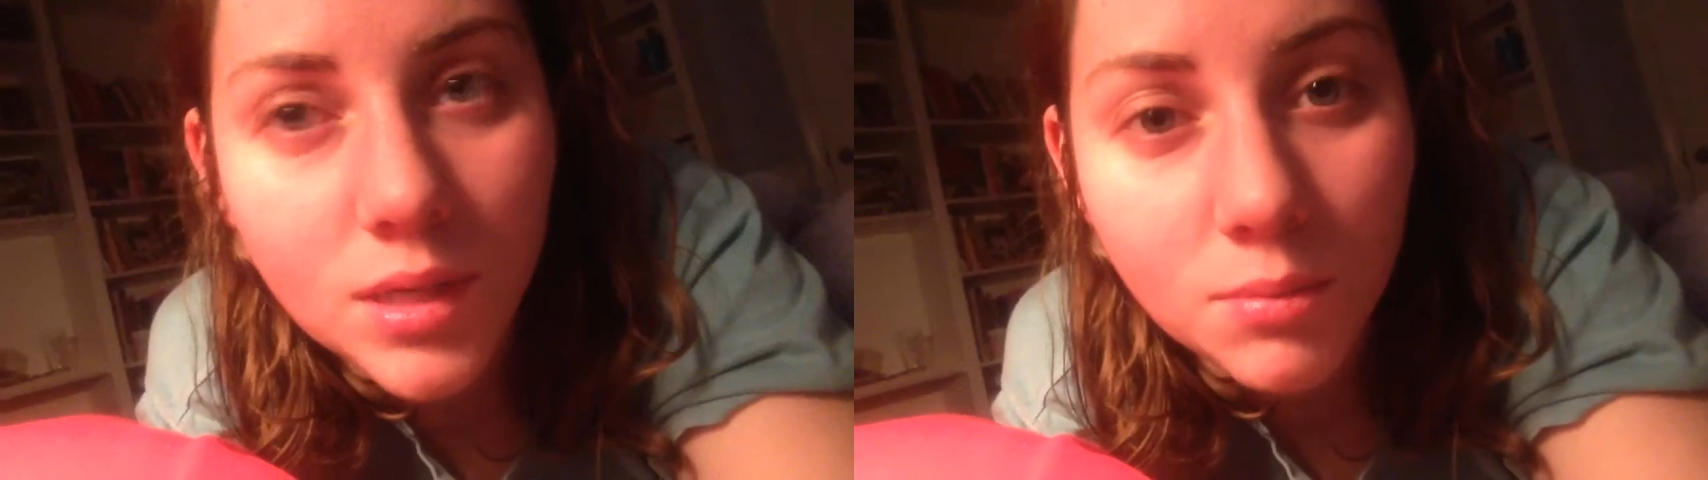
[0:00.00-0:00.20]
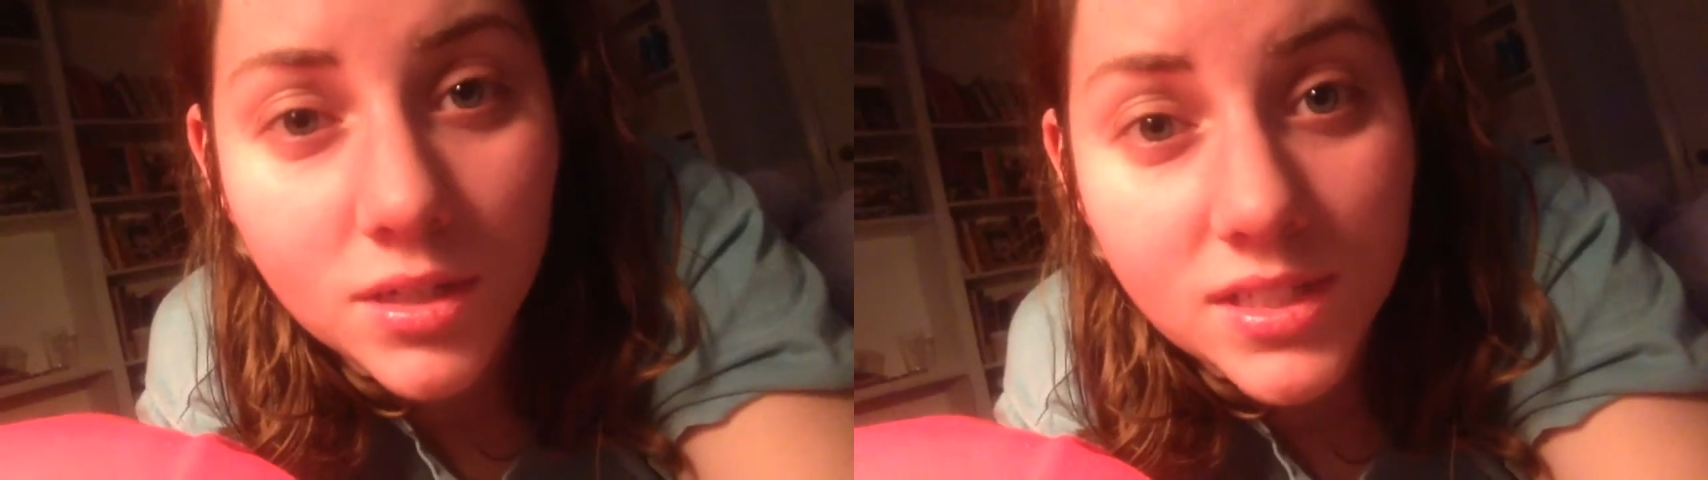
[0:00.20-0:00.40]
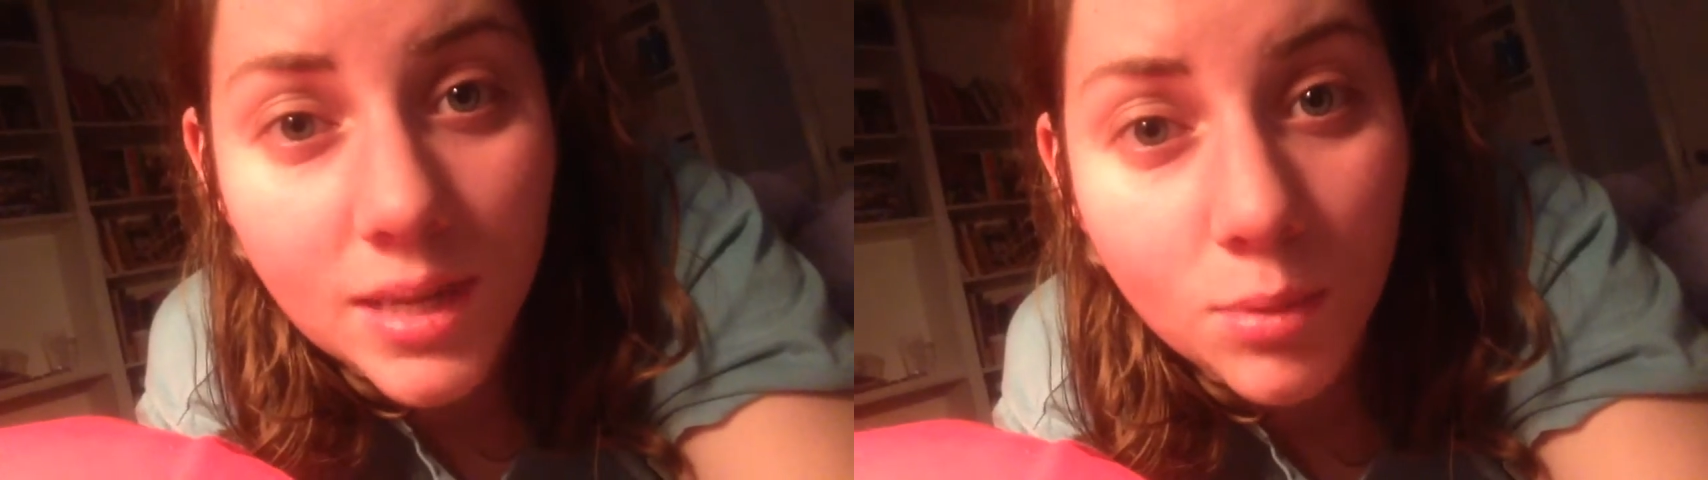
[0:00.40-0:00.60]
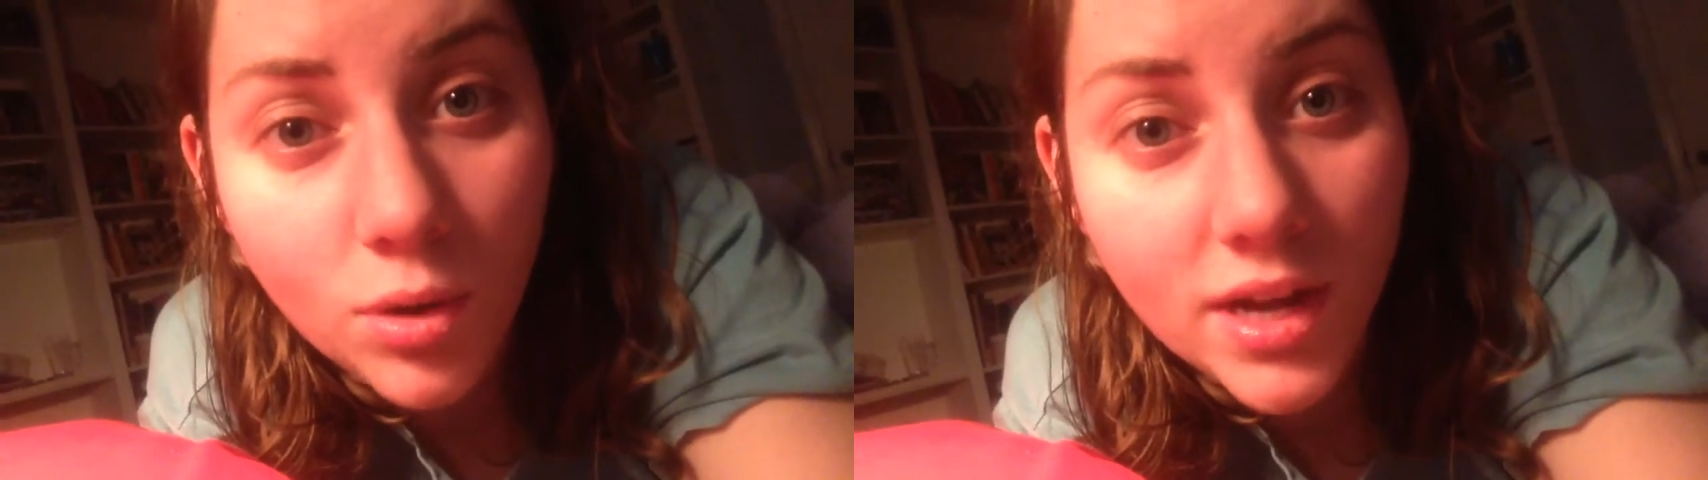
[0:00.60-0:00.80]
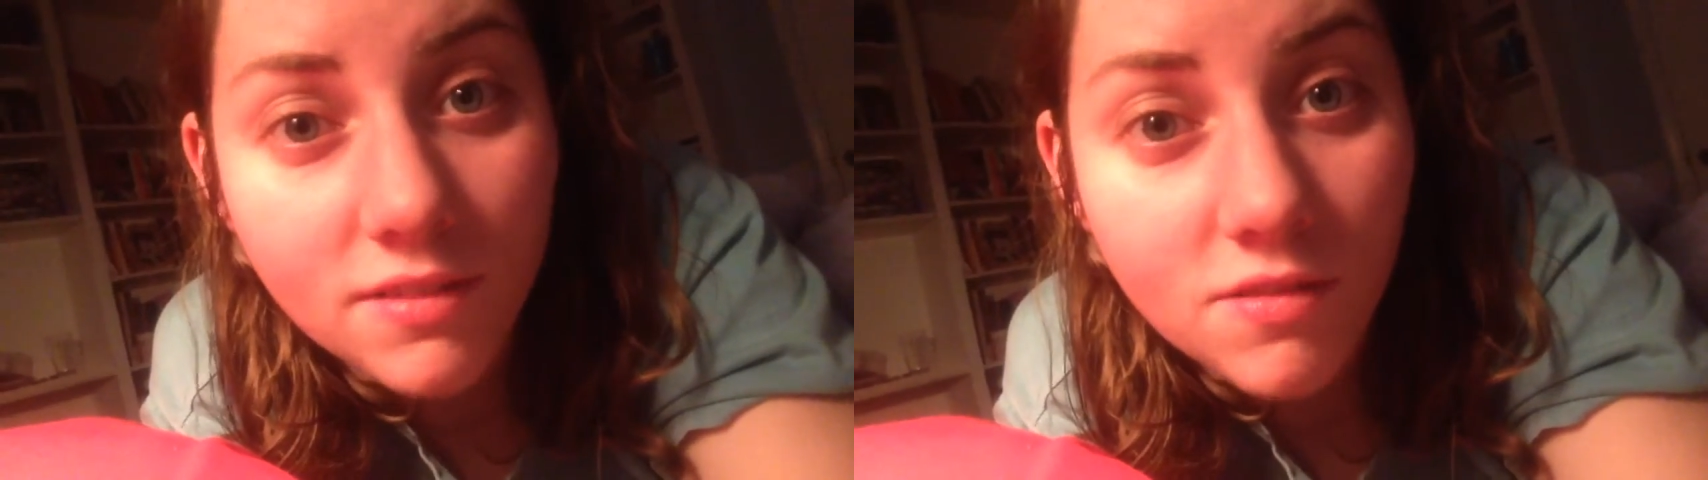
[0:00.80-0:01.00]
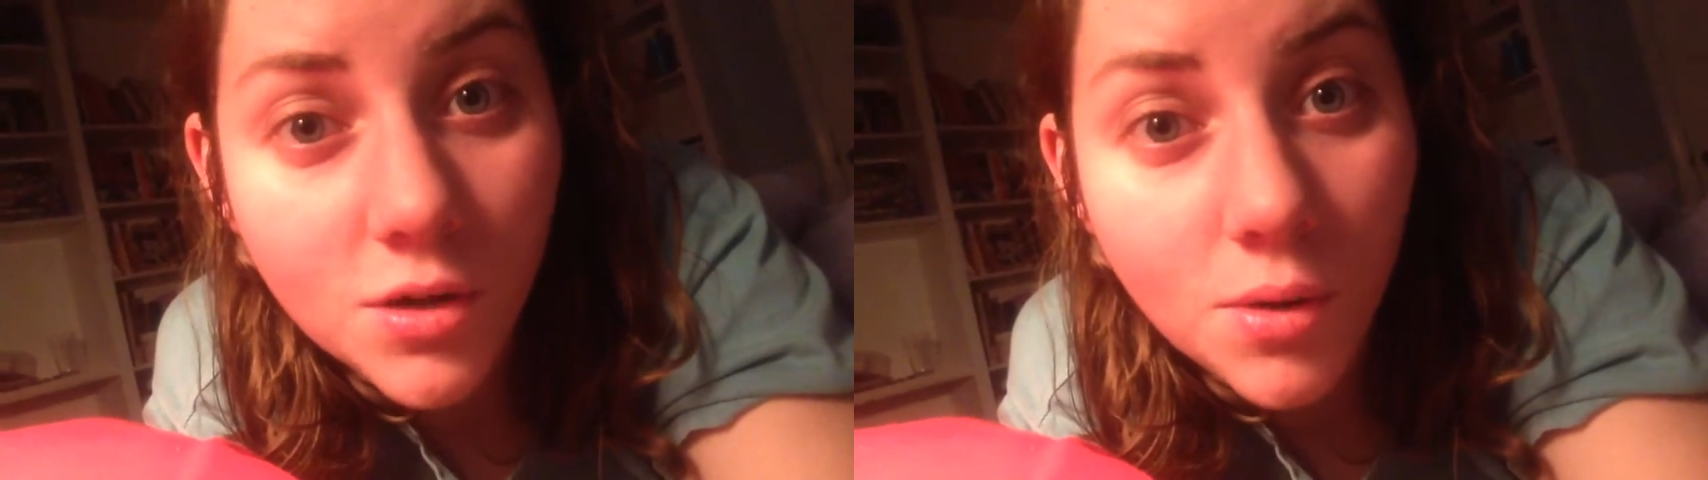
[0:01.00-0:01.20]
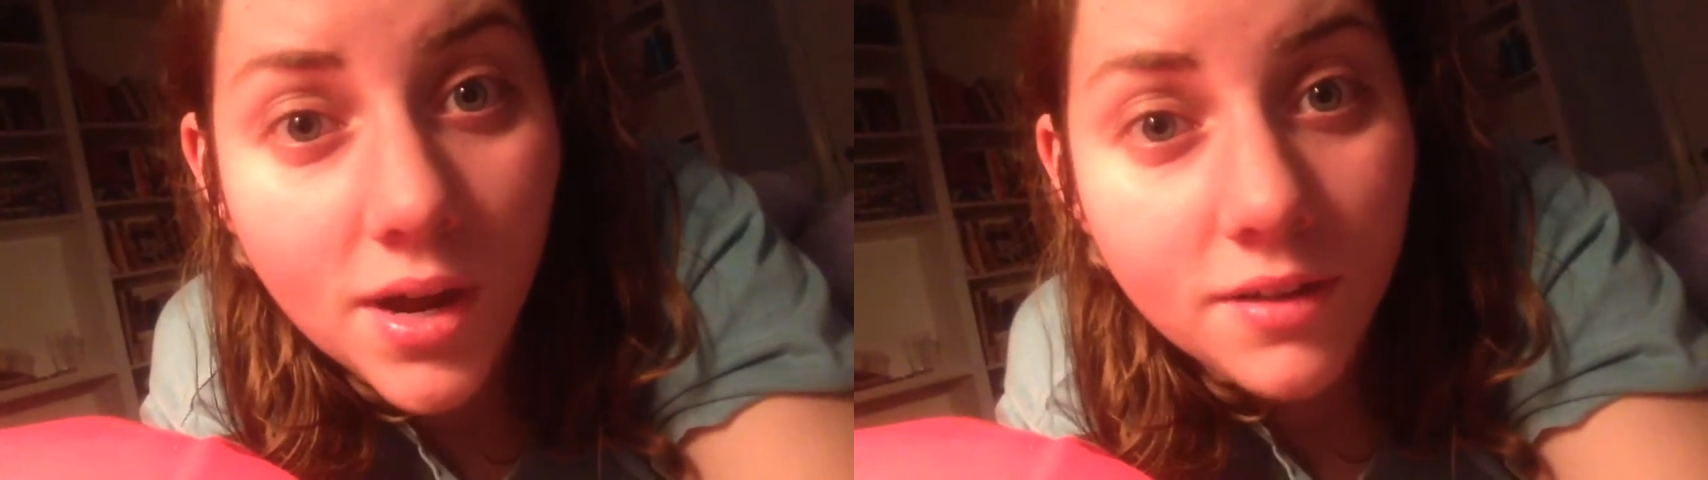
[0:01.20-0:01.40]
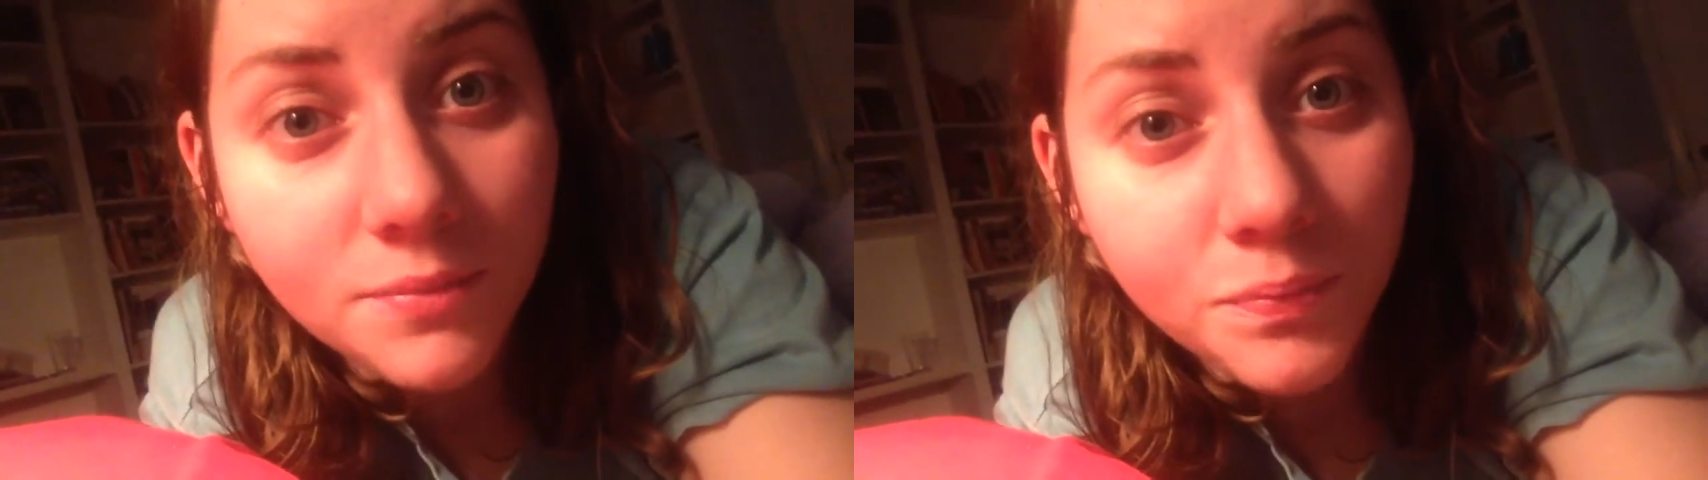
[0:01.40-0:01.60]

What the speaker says: be able to step away for a while.